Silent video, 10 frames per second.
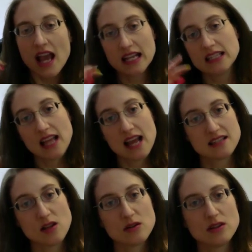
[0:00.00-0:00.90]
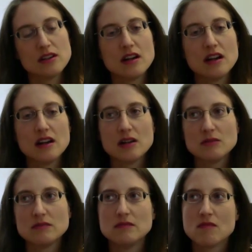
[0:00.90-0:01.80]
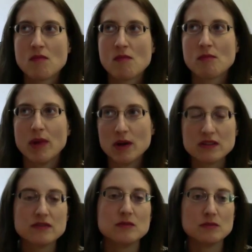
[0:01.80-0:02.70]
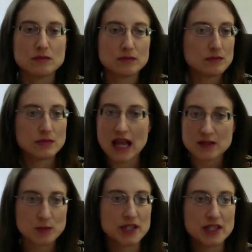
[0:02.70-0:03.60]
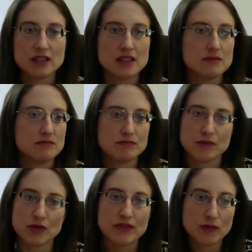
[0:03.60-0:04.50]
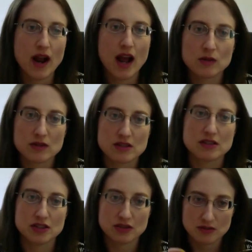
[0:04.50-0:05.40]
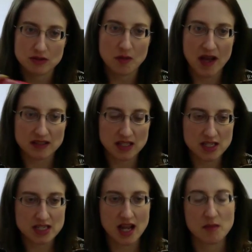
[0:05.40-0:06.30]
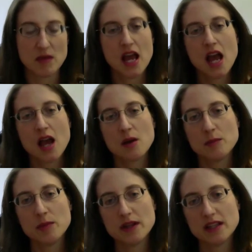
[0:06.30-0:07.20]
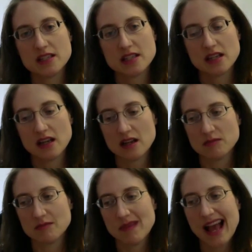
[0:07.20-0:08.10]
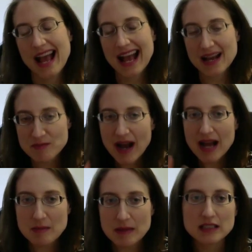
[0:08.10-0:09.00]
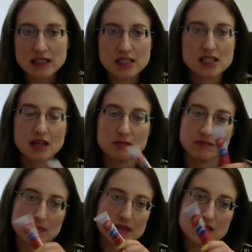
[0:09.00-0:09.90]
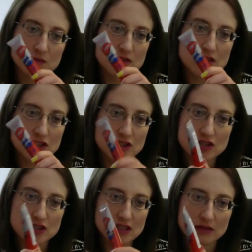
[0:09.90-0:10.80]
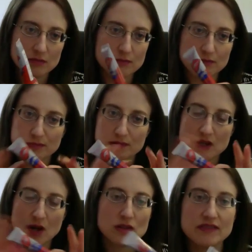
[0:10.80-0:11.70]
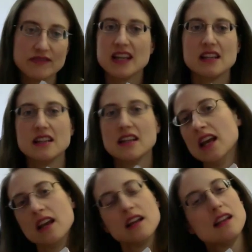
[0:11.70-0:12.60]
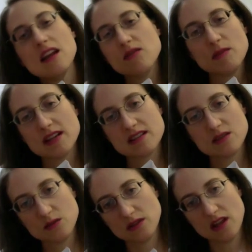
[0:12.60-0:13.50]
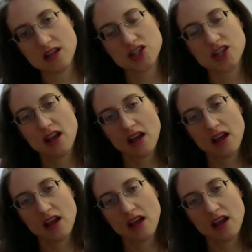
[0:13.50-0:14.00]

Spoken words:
and it lasts longer. Both of them last pretty good, 3-4 hours to about lunchtime. But by about lunchtime, this one's usually totally faded, never makes it through lunch.